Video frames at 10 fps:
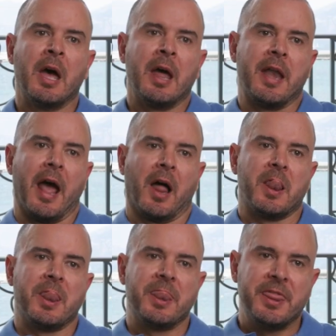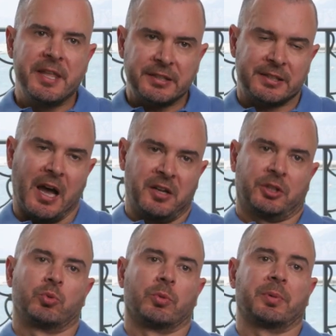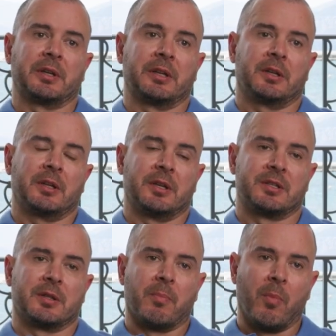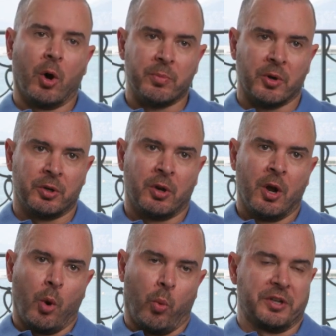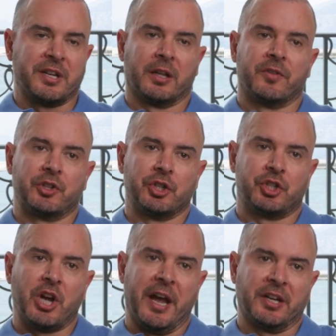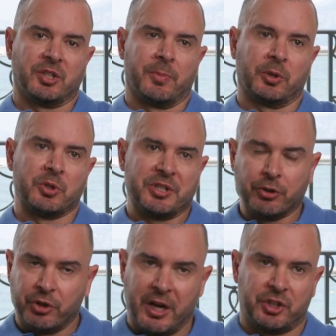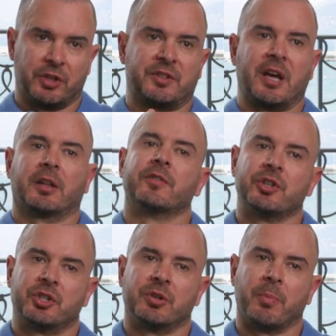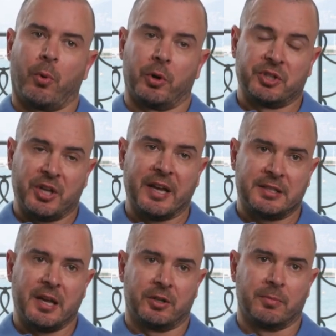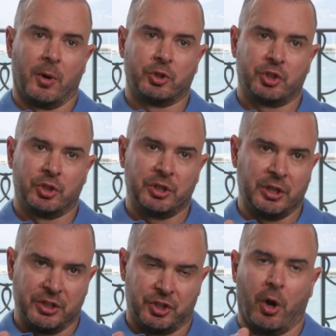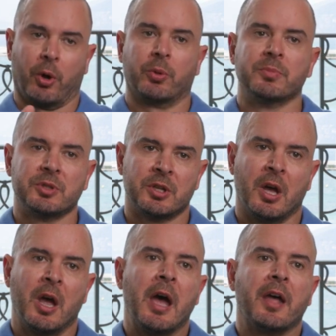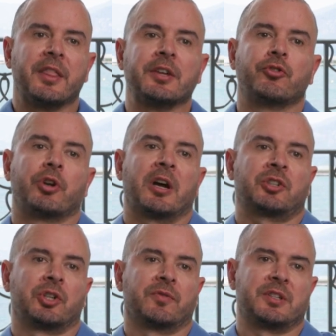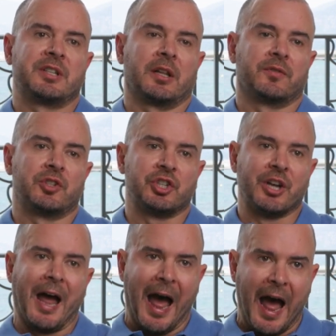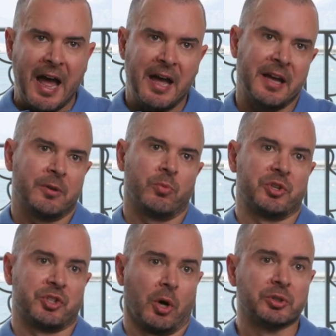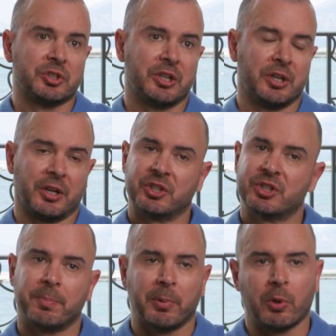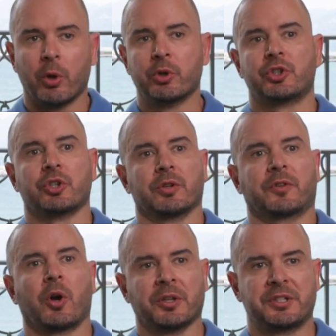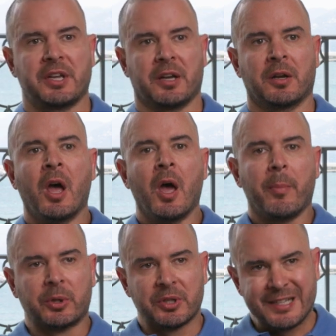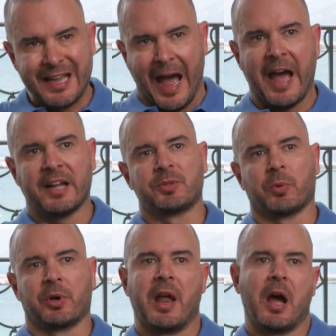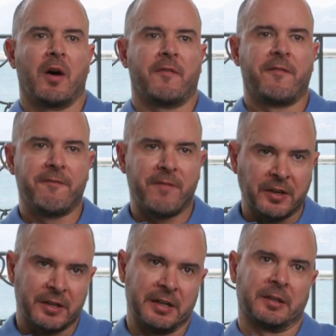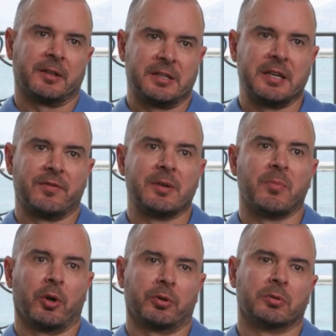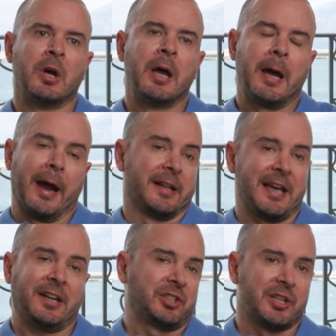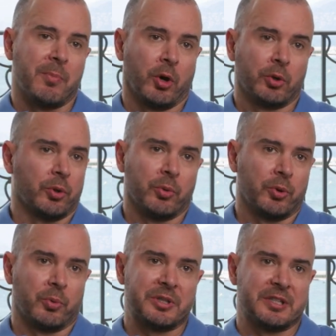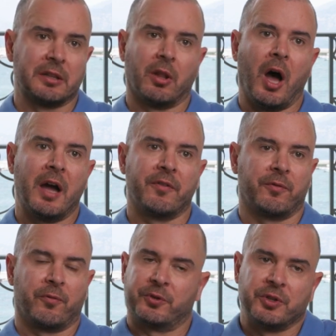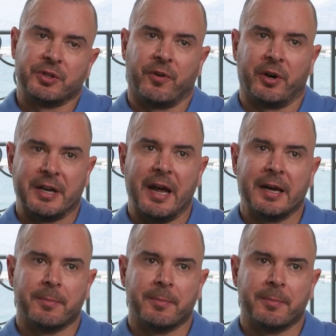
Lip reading: Now, this arguably is the moment where television changed, because the introduction of television brought sight, sound, and motion into homes. The introduction of the television ad resulted in an explosion of content because the ads were now funding the TV model. And it's actually a model that we see live to this very day.